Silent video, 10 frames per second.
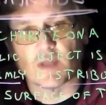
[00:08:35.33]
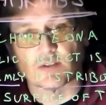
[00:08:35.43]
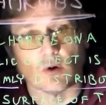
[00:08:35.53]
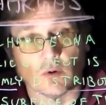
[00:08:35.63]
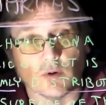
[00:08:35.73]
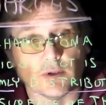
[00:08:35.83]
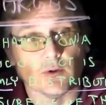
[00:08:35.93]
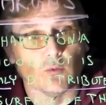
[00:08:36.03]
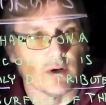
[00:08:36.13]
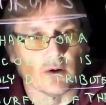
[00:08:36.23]
That's all we're going to
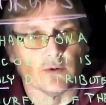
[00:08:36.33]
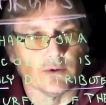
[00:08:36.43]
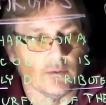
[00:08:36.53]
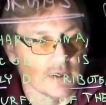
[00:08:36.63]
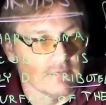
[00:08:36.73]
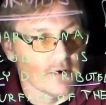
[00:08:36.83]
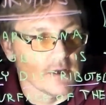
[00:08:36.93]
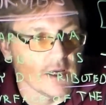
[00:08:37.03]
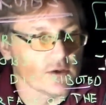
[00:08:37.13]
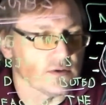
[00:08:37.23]
do. We're not going to do any
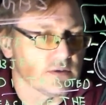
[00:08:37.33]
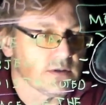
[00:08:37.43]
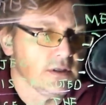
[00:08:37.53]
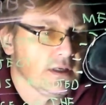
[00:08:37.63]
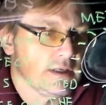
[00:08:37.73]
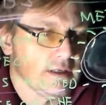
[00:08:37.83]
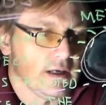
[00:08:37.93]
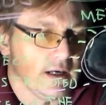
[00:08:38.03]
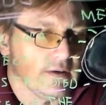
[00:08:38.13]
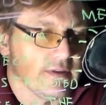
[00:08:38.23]
variations
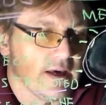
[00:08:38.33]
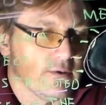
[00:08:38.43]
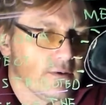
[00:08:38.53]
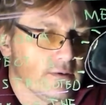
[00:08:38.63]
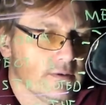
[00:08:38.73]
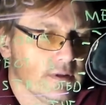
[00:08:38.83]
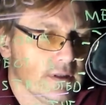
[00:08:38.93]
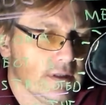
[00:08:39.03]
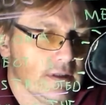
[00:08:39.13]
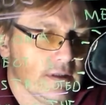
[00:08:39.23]
on that or
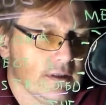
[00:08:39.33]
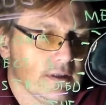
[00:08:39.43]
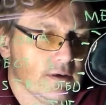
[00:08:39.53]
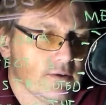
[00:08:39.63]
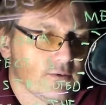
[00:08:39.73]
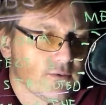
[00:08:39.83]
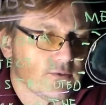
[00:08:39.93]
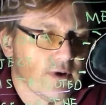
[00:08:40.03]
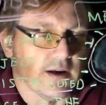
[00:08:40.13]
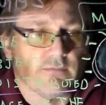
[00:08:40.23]

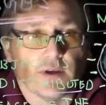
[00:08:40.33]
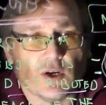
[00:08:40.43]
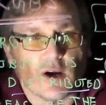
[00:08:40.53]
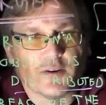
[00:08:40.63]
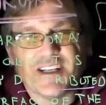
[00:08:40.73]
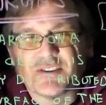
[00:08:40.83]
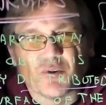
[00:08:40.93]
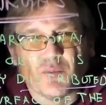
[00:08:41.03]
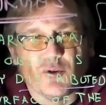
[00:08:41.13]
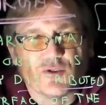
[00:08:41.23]
try to figure out
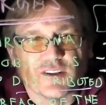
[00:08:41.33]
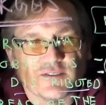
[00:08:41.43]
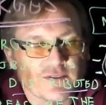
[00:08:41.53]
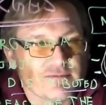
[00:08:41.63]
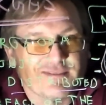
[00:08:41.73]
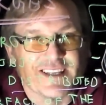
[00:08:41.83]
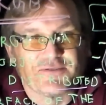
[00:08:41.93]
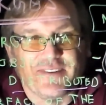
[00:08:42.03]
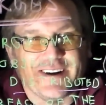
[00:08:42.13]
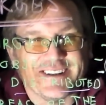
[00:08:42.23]
distributions.
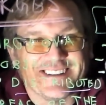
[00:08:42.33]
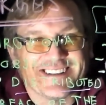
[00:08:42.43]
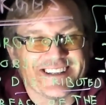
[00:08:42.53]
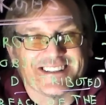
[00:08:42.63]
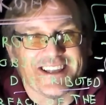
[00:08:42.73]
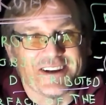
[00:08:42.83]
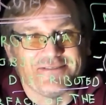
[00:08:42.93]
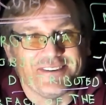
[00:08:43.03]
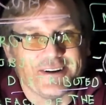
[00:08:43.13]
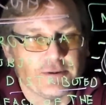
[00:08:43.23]
That's fun. That's a lot
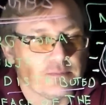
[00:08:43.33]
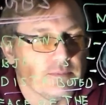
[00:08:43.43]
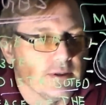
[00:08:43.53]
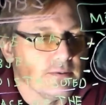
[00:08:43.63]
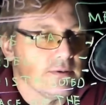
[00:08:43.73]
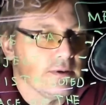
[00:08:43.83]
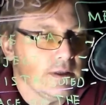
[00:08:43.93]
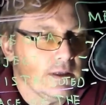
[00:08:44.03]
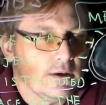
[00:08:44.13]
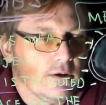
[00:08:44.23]
of fun. But
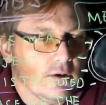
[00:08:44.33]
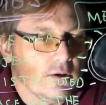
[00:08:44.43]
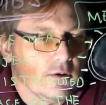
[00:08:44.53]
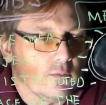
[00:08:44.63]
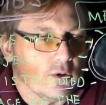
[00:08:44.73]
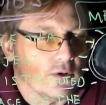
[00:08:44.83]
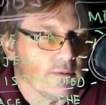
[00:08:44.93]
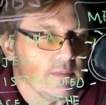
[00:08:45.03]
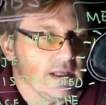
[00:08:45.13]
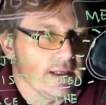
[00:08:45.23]
we're going
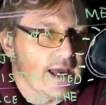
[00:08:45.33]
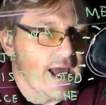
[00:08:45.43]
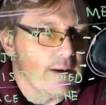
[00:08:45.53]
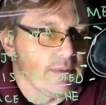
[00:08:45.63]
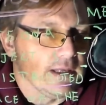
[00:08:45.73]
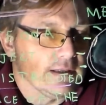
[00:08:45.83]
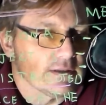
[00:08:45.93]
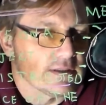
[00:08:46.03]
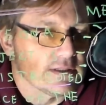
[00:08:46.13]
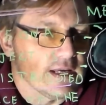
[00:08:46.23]
to be happy
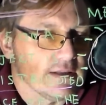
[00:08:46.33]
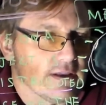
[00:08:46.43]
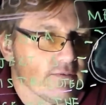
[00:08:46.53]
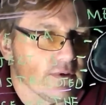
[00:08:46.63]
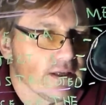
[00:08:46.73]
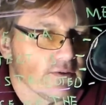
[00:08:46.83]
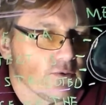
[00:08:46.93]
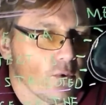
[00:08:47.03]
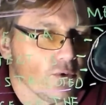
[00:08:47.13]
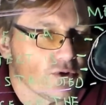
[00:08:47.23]
just saying that if we take the
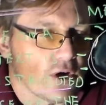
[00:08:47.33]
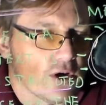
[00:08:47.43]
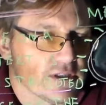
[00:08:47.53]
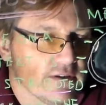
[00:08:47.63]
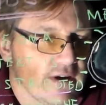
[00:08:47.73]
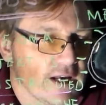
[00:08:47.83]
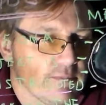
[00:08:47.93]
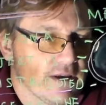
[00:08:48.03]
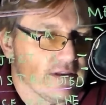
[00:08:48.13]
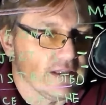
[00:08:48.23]
total charge and divide it
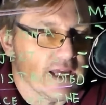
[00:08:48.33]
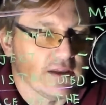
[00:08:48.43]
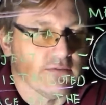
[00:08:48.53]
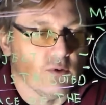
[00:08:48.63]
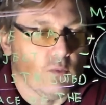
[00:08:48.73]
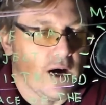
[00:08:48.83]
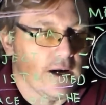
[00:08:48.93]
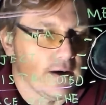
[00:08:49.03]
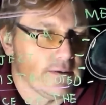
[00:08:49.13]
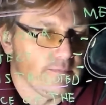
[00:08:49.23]
by the length of the
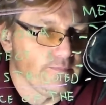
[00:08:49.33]
wire,